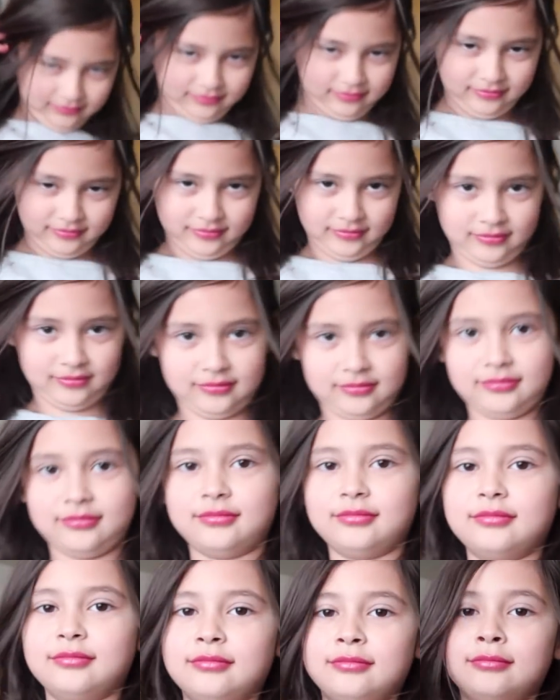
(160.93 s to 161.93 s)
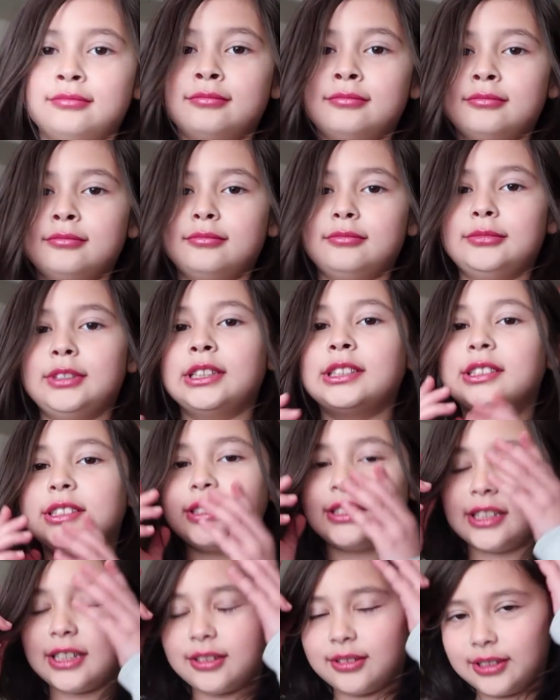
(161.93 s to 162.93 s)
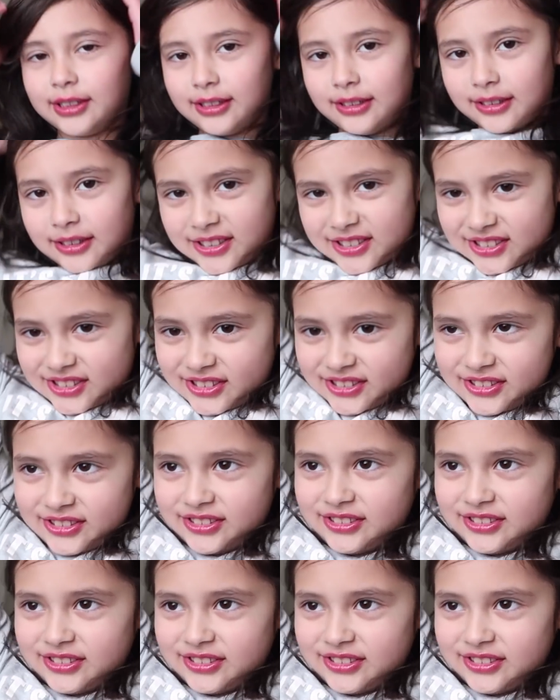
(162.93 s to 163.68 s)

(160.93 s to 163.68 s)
Oh my goodness. This is how he looks.